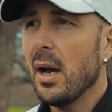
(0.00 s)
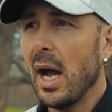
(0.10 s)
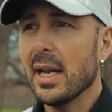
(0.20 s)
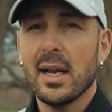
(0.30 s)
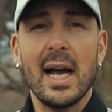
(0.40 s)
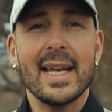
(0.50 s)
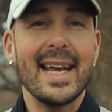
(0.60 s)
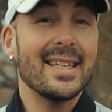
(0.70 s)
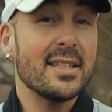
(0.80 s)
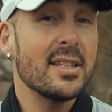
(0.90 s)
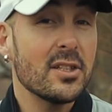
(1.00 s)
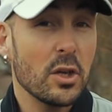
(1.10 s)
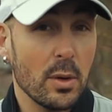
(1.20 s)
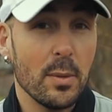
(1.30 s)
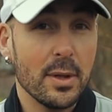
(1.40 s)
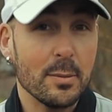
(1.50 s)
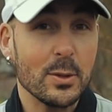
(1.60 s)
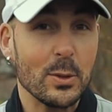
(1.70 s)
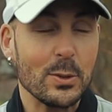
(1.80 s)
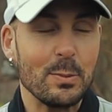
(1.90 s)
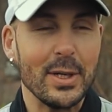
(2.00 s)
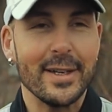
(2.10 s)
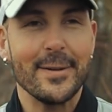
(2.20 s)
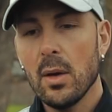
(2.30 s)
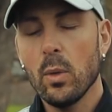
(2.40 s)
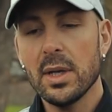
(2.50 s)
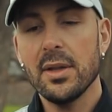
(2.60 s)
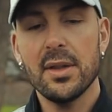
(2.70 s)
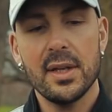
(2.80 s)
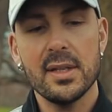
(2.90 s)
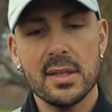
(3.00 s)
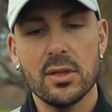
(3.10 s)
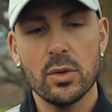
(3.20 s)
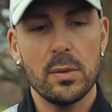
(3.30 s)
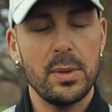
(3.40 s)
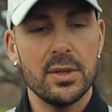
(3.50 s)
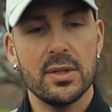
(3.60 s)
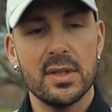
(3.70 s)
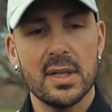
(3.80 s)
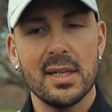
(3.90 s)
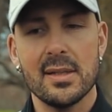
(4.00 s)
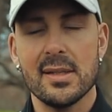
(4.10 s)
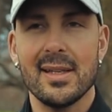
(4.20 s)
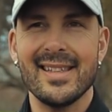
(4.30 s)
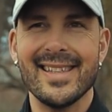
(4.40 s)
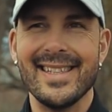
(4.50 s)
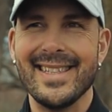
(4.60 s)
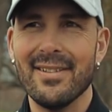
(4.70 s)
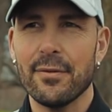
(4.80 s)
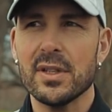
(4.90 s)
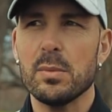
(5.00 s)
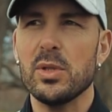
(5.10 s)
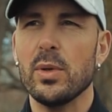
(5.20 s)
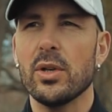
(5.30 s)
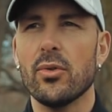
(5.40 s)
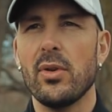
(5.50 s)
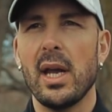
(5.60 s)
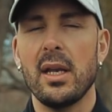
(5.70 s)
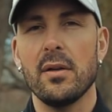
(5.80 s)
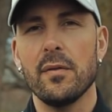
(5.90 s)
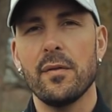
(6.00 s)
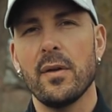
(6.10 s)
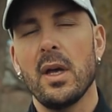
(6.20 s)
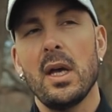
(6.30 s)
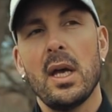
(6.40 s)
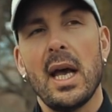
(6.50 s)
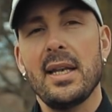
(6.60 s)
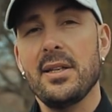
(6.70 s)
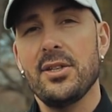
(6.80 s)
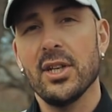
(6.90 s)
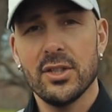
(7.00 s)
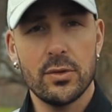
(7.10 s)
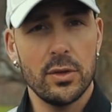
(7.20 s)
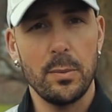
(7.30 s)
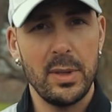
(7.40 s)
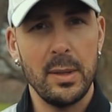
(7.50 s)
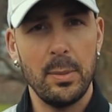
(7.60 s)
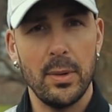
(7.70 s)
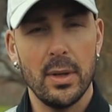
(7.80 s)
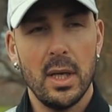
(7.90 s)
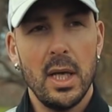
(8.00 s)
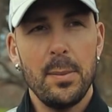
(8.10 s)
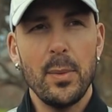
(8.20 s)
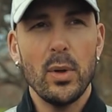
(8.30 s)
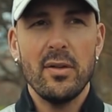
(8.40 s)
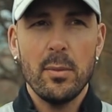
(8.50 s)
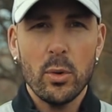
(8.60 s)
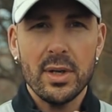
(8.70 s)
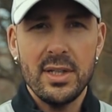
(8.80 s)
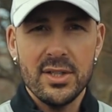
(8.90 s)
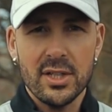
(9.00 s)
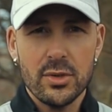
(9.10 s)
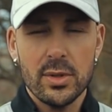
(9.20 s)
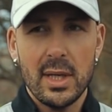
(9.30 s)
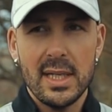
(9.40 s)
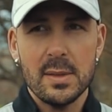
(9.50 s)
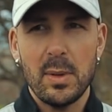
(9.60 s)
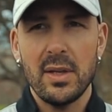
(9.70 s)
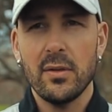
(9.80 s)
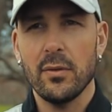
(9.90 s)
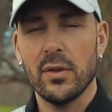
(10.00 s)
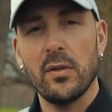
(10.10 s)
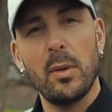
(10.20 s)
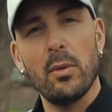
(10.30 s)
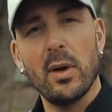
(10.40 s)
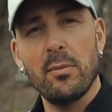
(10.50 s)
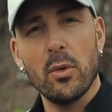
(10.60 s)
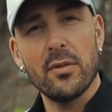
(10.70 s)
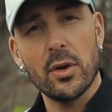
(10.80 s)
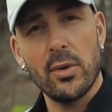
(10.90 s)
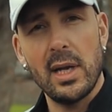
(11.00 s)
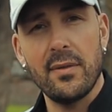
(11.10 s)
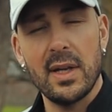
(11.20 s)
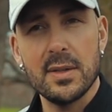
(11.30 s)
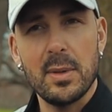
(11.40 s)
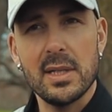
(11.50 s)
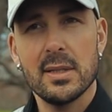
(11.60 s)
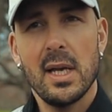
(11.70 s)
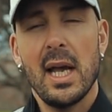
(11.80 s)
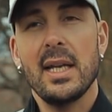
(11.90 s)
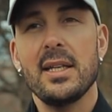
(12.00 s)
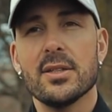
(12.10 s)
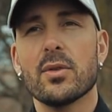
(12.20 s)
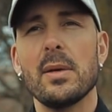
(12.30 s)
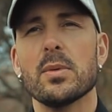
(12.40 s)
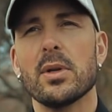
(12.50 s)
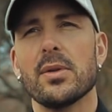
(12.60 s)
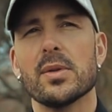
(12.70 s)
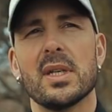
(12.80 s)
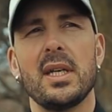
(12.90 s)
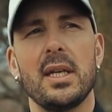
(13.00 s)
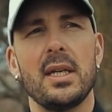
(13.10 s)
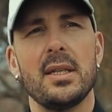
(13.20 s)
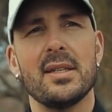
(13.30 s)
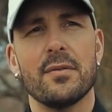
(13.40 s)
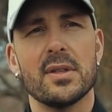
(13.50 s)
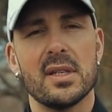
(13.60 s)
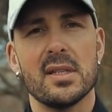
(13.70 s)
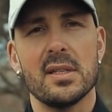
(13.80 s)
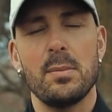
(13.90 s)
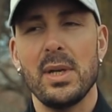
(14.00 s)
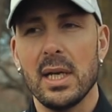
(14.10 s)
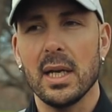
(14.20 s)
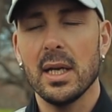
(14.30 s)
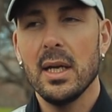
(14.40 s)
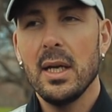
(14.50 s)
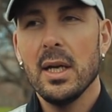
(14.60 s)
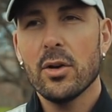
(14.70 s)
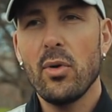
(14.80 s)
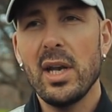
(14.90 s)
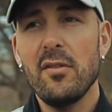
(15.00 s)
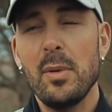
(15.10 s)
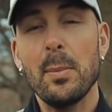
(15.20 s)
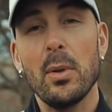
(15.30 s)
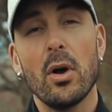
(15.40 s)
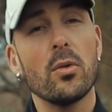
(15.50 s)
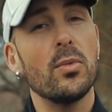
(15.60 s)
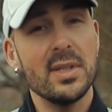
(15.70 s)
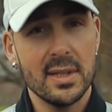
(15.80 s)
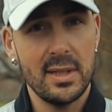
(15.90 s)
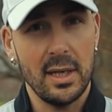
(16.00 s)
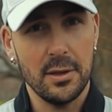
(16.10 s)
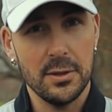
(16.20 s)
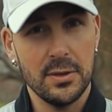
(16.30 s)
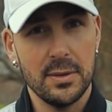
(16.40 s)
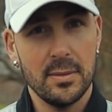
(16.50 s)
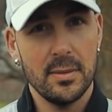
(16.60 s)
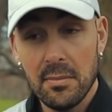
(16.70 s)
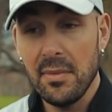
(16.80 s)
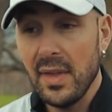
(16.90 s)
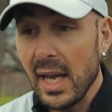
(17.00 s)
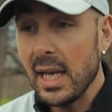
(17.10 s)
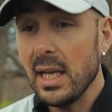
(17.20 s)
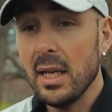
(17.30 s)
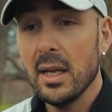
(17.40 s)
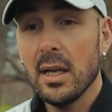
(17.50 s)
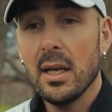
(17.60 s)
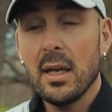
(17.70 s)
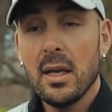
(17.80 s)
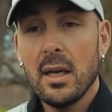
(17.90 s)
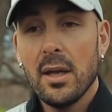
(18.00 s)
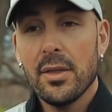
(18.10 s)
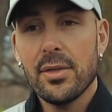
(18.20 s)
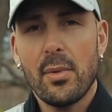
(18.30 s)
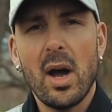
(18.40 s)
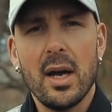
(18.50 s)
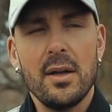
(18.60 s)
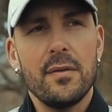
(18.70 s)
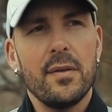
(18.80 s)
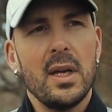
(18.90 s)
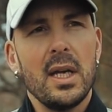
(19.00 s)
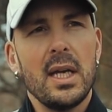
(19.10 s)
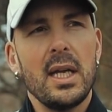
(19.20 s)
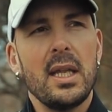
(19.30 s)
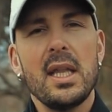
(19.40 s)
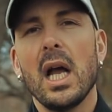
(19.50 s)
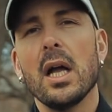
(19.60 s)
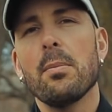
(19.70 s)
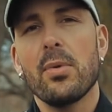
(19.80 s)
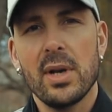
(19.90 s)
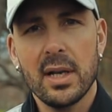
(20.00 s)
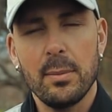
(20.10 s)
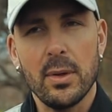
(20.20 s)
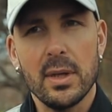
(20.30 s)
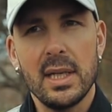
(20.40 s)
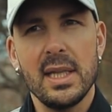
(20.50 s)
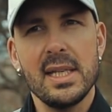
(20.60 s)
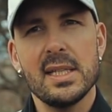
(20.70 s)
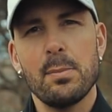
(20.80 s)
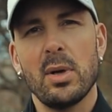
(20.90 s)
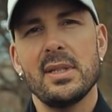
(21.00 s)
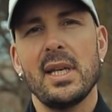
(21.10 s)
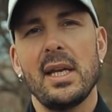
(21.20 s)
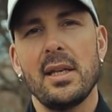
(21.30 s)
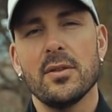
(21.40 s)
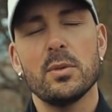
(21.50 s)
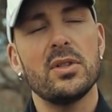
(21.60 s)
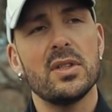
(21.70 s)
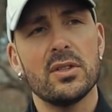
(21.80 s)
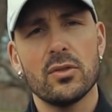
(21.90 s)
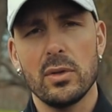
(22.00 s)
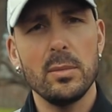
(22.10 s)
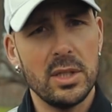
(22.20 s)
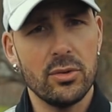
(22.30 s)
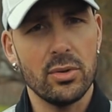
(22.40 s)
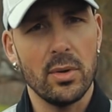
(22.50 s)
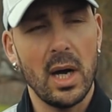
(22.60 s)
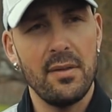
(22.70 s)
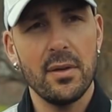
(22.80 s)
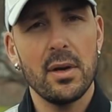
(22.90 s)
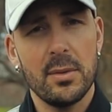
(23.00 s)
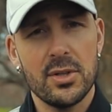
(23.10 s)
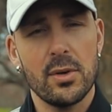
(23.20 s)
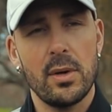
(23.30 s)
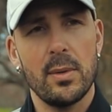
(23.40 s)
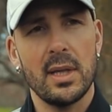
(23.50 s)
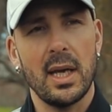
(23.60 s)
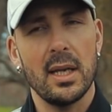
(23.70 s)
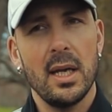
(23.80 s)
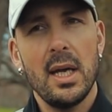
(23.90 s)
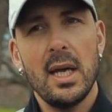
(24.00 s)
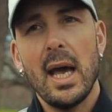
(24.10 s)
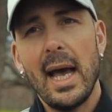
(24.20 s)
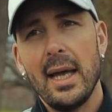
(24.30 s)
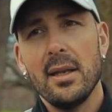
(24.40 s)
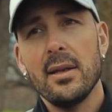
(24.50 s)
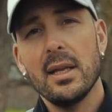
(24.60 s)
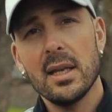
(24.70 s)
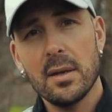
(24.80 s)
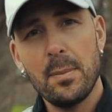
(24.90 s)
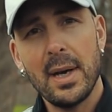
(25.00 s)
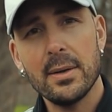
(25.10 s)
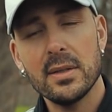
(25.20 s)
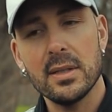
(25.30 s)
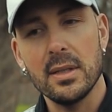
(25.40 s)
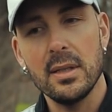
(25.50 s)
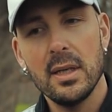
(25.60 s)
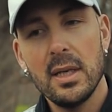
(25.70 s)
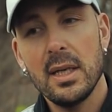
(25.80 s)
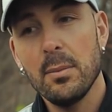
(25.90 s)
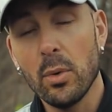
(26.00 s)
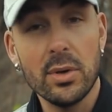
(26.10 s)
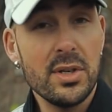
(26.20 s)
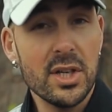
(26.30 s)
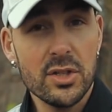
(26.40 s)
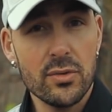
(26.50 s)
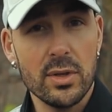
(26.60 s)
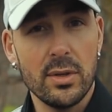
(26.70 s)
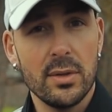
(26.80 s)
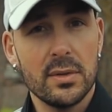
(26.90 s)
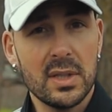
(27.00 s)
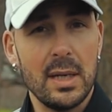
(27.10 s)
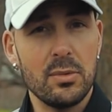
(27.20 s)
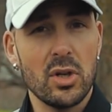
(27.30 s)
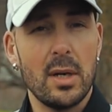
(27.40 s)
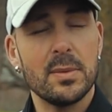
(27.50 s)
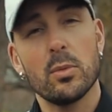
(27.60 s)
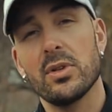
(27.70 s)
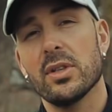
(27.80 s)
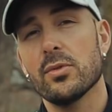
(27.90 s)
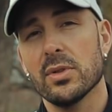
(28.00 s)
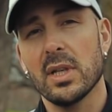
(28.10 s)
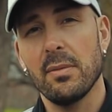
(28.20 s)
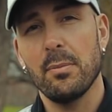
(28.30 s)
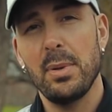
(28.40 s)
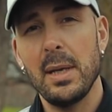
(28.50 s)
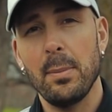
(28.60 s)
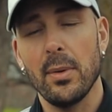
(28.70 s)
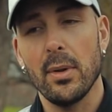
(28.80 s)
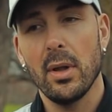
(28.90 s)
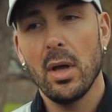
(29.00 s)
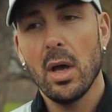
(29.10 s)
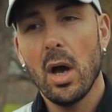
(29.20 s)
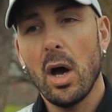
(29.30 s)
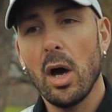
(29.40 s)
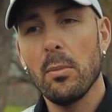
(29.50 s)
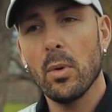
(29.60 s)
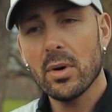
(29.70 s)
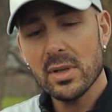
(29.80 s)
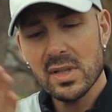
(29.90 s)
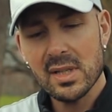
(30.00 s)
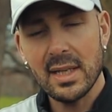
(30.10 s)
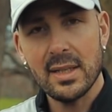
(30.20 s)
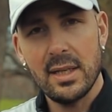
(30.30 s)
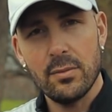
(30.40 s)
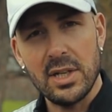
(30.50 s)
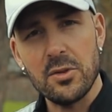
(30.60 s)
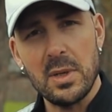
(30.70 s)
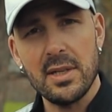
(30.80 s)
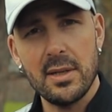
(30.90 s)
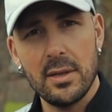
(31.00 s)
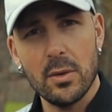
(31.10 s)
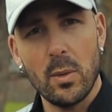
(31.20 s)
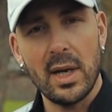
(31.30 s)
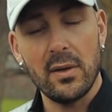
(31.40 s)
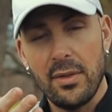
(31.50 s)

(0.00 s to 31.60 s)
I can't disagree with them, so to speak. One of the things that Jordan Peterson discusses is the difference between creative and industrial people. People have a more industrial headspace versus people who have more of a creative headspace. And he describes one of those key differences as being creative people are risk takers. They thrive in the unpredictable, in the spontaneous, which is extremely true. I very much agree with that. And in comparison, more industrial type jobs, more industrial type people are more set and regimented in their ways.